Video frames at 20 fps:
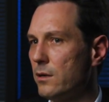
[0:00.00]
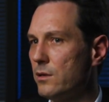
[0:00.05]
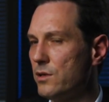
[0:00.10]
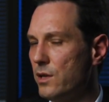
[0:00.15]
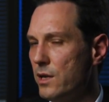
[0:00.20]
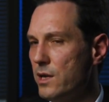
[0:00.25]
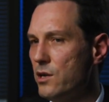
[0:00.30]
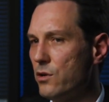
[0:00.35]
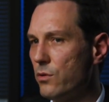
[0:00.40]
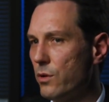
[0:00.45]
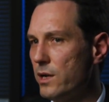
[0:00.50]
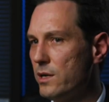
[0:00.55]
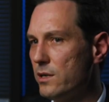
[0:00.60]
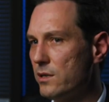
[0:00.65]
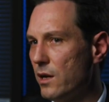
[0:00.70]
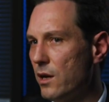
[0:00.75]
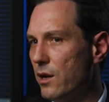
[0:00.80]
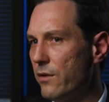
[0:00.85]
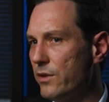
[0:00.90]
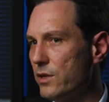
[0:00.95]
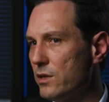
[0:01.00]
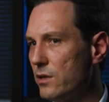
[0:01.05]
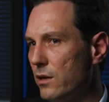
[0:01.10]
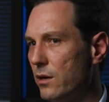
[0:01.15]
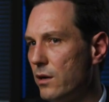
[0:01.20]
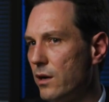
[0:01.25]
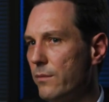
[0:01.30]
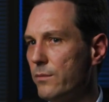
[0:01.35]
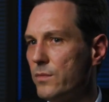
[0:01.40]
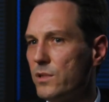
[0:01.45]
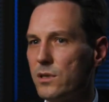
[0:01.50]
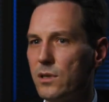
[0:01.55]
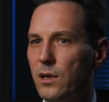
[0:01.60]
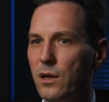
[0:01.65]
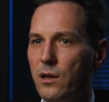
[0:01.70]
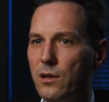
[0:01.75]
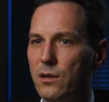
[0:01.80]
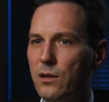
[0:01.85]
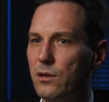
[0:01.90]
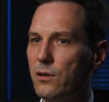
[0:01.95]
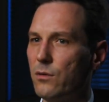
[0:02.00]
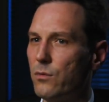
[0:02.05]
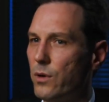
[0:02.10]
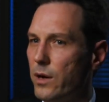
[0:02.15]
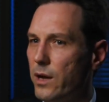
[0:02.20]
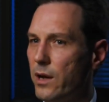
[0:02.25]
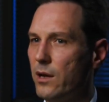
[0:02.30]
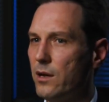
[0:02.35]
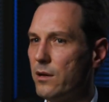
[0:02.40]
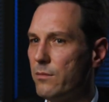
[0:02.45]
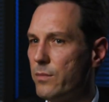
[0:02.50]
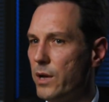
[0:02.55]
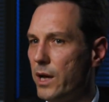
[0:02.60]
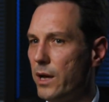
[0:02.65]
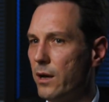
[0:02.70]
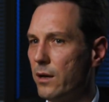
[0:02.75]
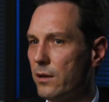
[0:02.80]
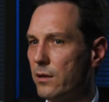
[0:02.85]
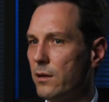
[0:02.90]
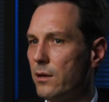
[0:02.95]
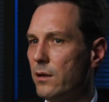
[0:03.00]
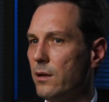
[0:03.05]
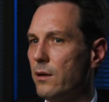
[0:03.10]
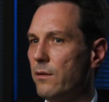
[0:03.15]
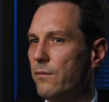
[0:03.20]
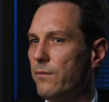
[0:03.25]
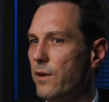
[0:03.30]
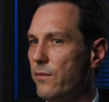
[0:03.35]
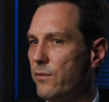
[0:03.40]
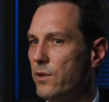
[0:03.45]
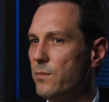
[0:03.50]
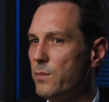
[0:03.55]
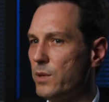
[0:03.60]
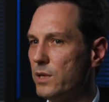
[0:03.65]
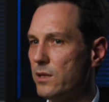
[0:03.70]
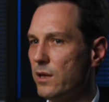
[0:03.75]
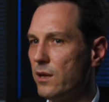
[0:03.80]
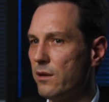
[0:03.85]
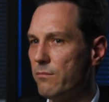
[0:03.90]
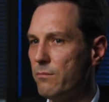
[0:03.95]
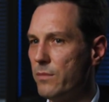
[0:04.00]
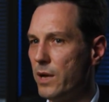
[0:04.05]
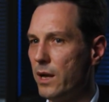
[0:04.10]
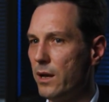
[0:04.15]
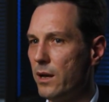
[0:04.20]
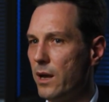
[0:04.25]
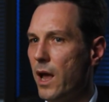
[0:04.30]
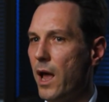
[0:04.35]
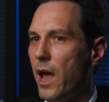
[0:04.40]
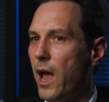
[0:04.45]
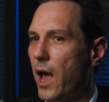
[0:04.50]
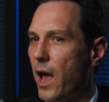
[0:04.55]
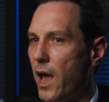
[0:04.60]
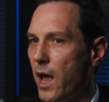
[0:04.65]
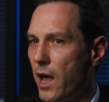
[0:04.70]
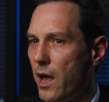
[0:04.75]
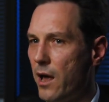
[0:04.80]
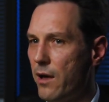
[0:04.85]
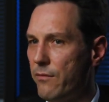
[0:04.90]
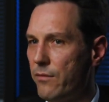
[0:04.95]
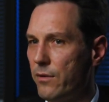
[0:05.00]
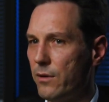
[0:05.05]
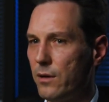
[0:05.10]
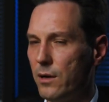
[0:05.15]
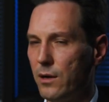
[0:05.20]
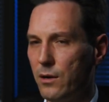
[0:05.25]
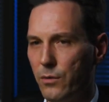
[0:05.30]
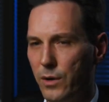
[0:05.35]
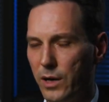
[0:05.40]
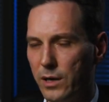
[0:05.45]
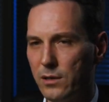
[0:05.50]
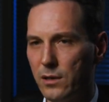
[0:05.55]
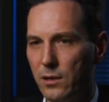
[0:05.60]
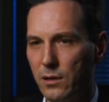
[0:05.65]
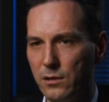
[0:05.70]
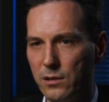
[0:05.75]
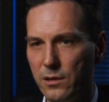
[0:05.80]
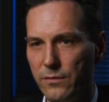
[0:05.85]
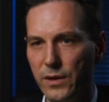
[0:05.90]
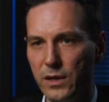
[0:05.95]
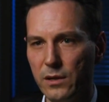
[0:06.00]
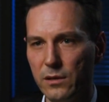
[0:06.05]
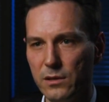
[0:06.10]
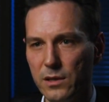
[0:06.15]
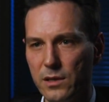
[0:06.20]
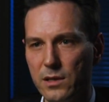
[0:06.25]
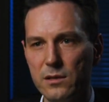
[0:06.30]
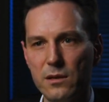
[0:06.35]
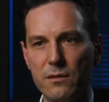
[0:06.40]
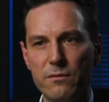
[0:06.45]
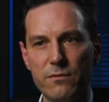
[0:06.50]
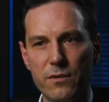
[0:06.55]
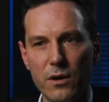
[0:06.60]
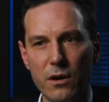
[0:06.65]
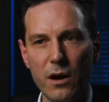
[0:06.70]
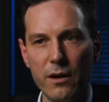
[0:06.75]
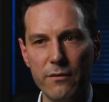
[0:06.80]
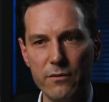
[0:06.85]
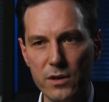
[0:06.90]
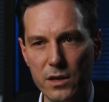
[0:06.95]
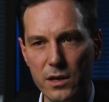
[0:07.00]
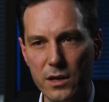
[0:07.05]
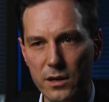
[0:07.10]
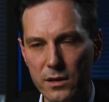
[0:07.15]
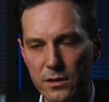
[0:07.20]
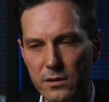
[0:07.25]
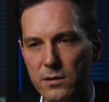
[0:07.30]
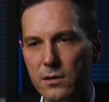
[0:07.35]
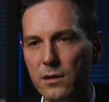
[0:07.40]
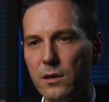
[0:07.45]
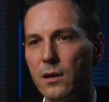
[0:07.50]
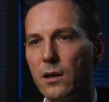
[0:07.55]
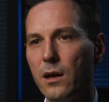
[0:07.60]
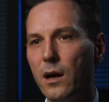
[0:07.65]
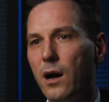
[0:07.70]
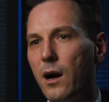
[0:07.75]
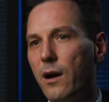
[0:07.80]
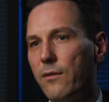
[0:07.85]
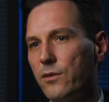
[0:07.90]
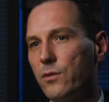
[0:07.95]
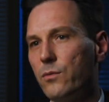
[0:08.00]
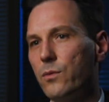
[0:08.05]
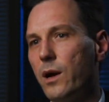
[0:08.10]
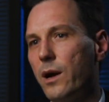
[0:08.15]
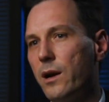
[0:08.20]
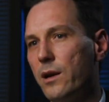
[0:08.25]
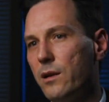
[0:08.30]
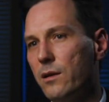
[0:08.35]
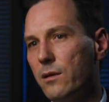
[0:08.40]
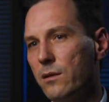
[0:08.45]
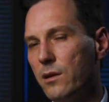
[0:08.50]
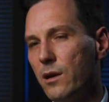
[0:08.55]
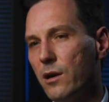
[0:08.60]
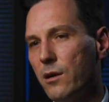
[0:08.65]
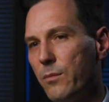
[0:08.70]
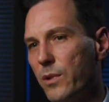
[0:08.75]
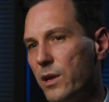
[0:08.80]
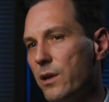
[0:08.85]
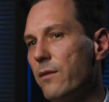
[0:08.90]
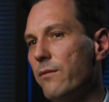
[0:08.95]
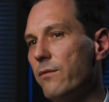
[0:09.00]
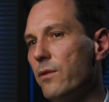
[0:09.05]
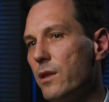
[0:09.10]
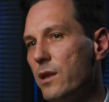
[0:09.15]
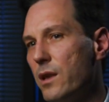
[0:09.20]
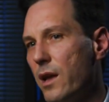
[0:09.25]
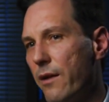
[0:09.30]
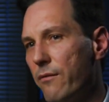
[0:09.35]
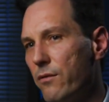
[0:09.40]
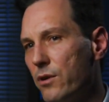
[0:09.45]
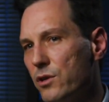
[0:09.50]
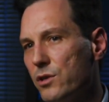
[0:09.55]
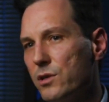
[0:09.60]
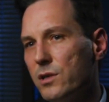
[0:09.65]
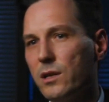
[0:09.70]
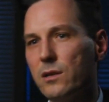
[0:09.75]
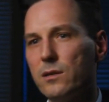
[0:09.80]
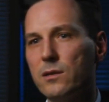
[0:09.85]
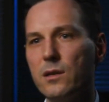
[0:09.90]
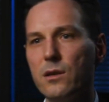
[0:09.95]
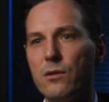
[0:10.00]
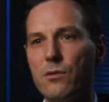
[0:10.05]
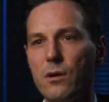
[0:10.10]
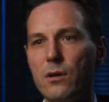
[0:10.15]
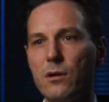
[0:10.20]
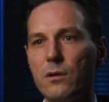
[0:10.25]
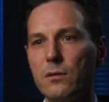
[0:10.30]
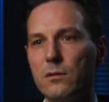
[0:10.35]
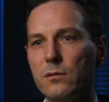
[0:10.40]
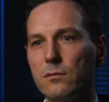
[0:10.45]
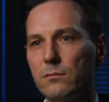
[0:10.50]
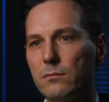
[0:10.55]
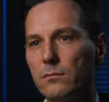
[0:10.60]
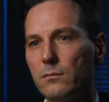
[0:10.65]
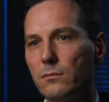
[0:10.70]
decrease over time, so that around about 50% of men have erectile difficulties at 5 years after radiotherapy for the average 60-year-old.